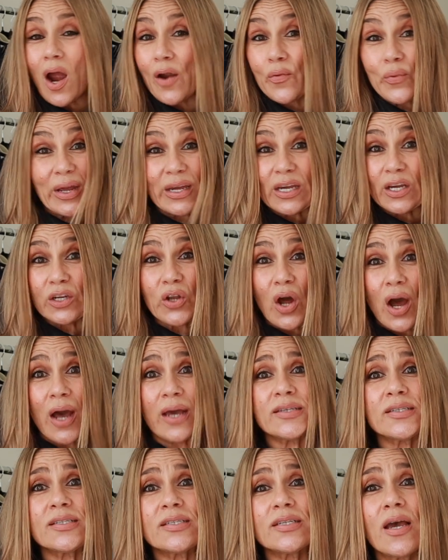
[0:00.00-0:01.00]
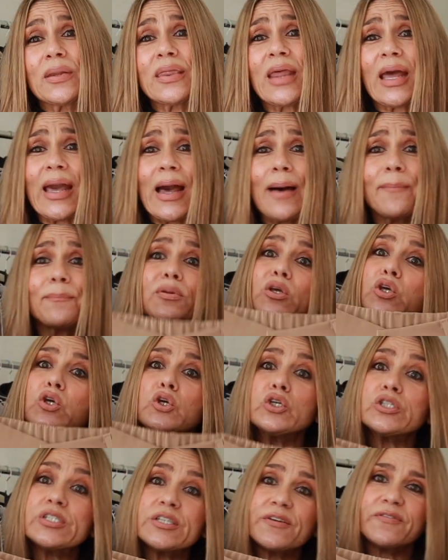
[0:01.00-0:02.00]
I recognized, but they are
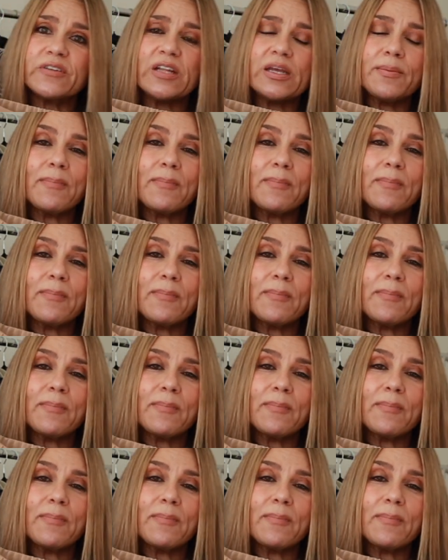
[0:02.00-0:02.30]
beautifully